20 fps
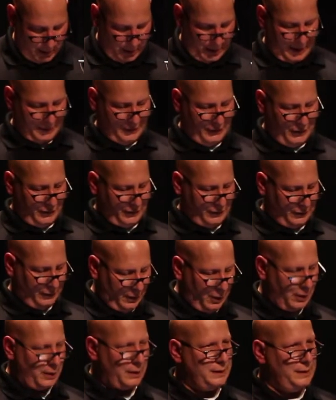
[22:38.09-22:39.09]
I just
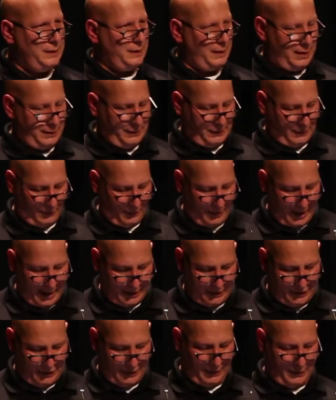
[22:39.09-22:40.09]
looked at
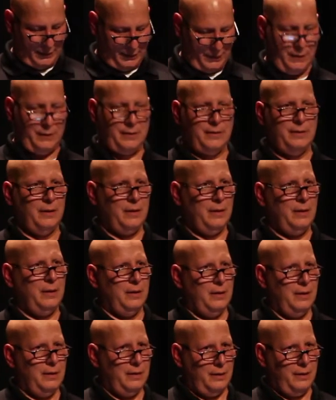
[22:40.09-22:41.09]
directions
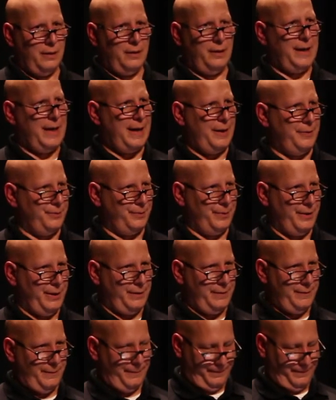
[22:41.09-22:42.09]
on how to read.